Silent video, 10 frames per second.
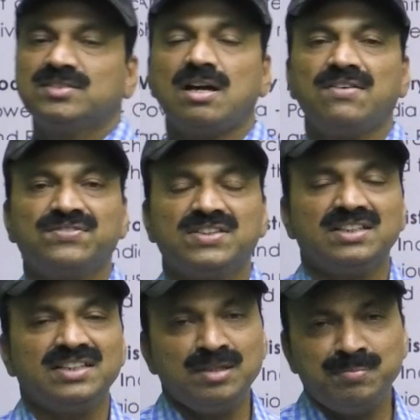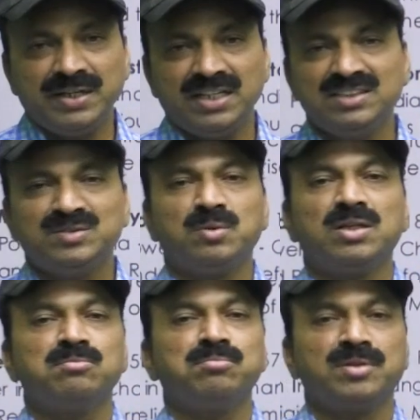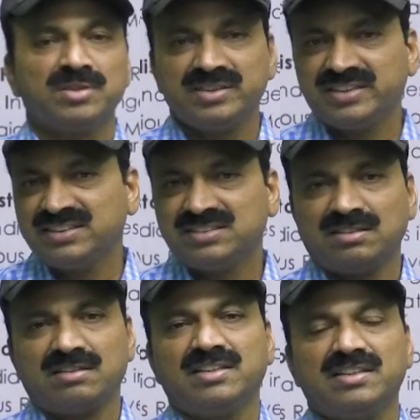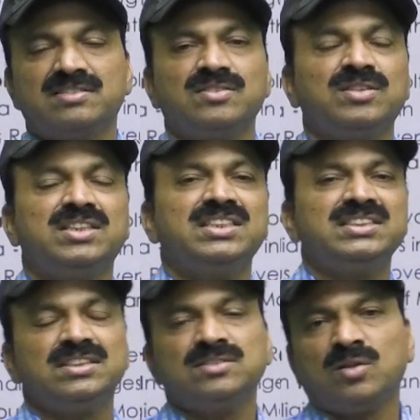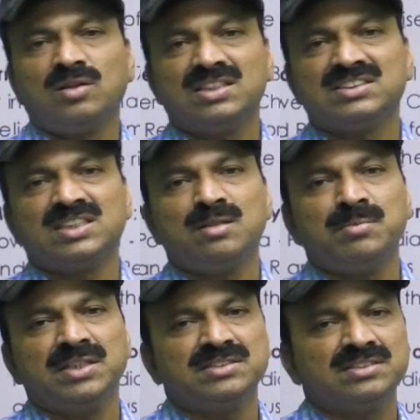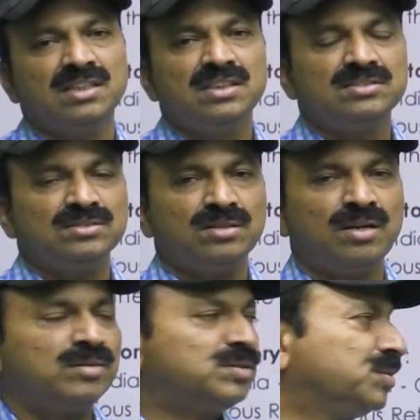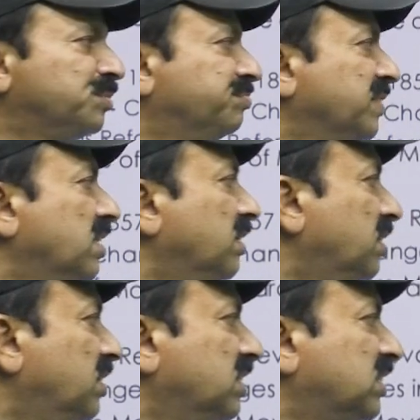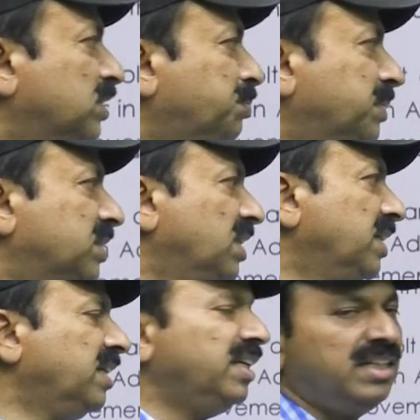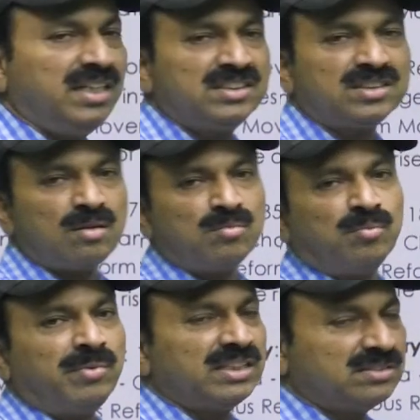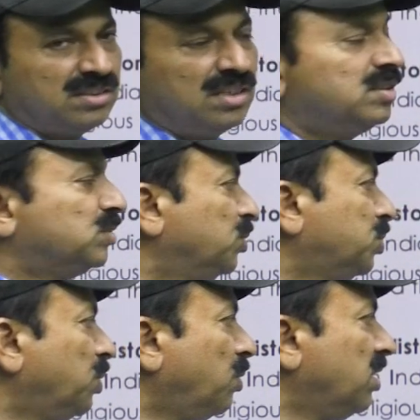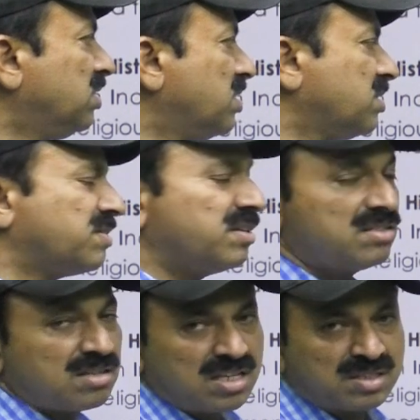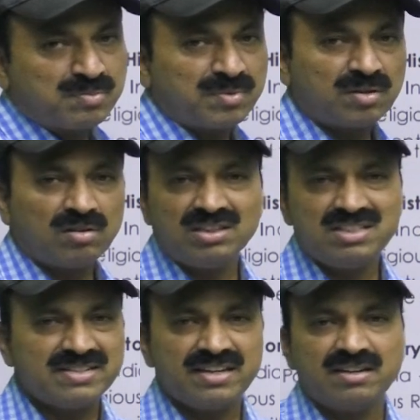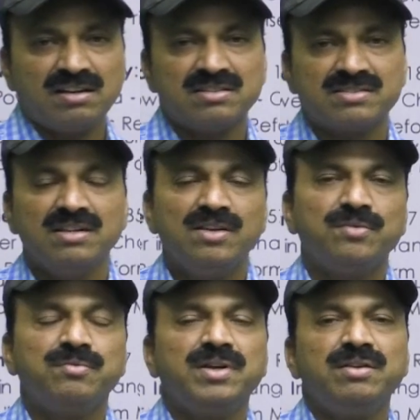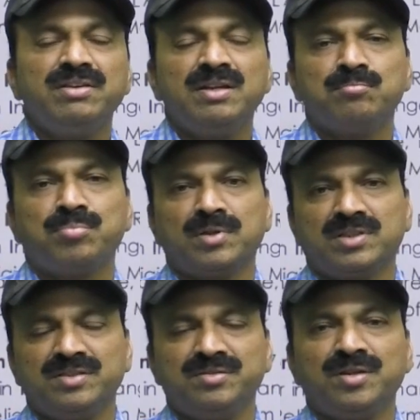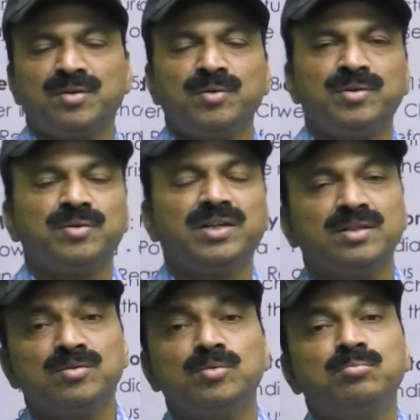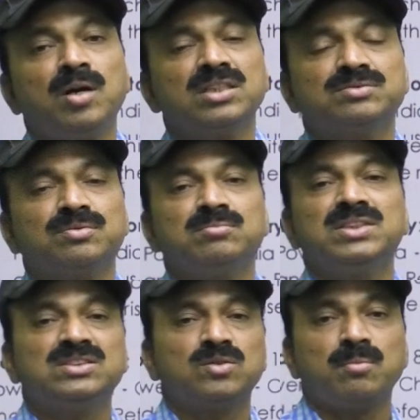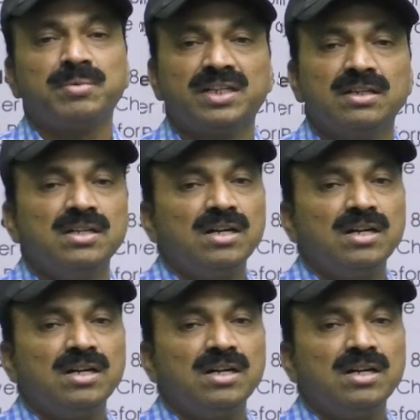So after independence, what important things are there? So this is all the syllabus you have to. In this especially Indian national movement, socio-religious advancement, all these areas very, very important. We are going to get good marks from this topic.